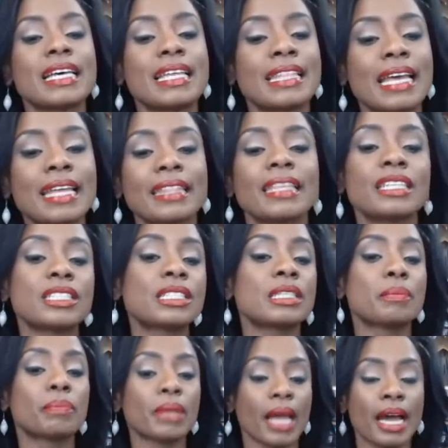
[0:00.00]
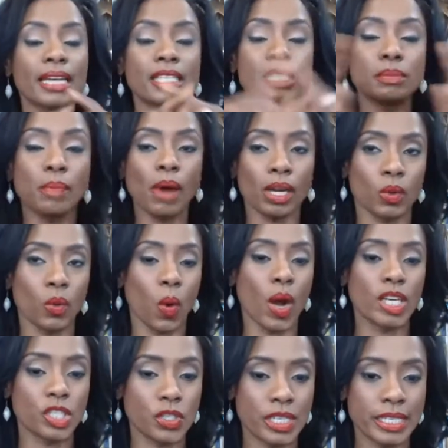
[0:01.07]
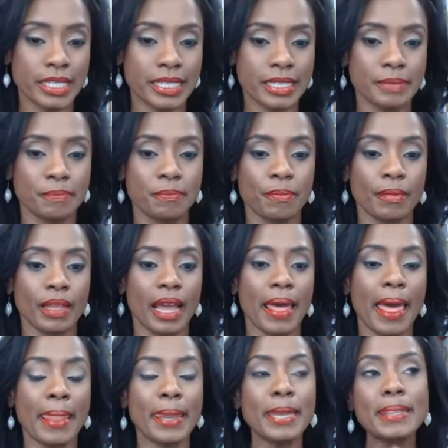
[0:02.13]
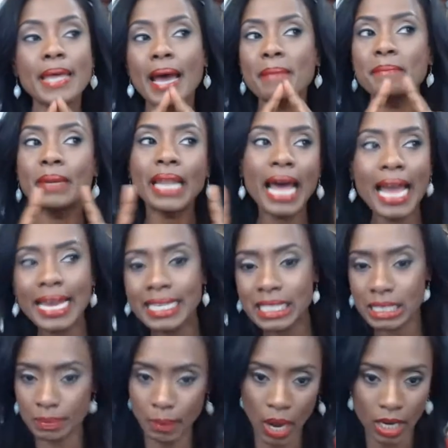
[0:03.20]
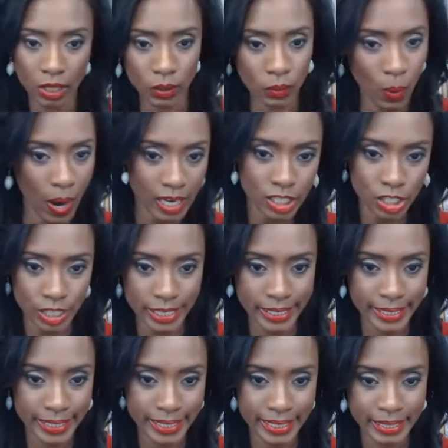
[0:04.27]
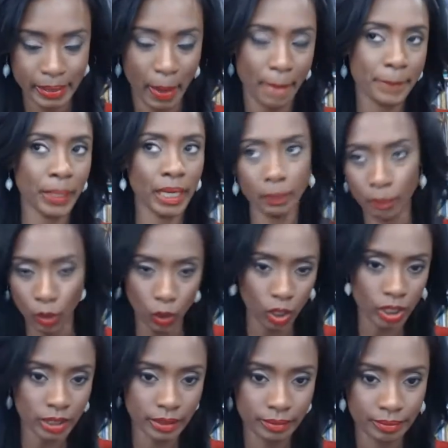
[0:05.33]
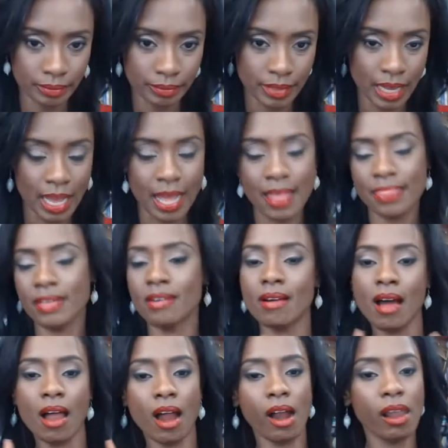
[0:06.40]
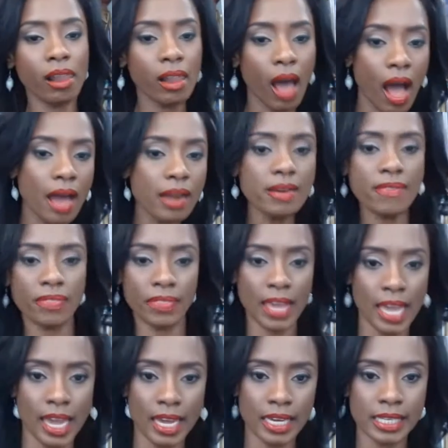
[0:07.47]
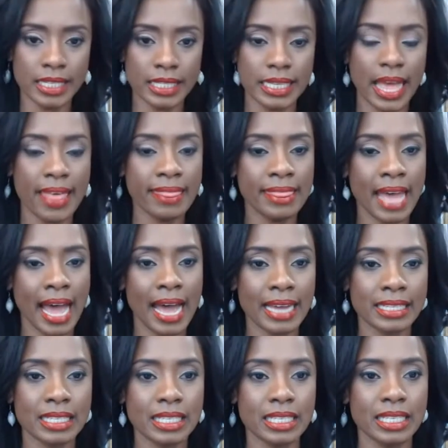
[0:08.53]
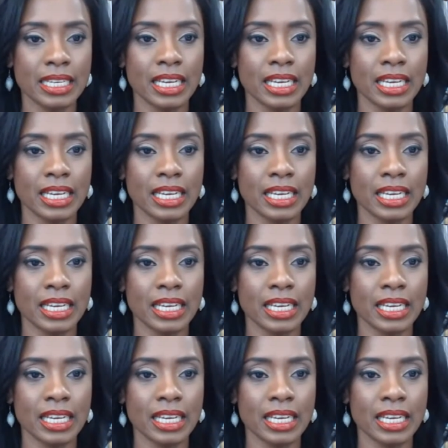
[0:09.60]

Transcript: Then there's the blind spot quadrant. And in that blind spot quadrant, people, there are a lot of things that